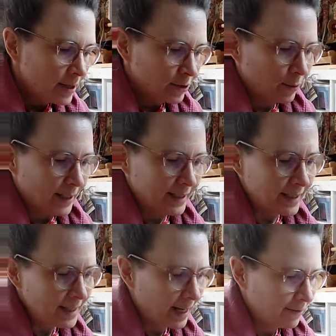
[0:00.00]
So I
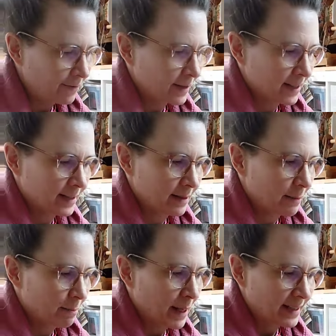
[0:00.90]
did have this
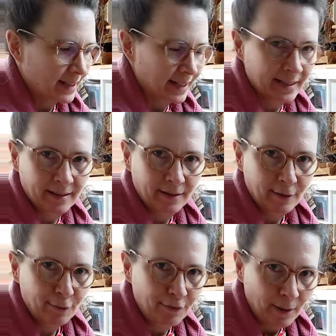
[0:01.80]
muslin
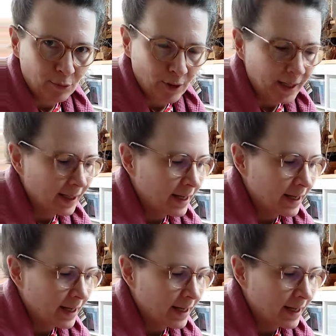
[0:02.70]
fabric.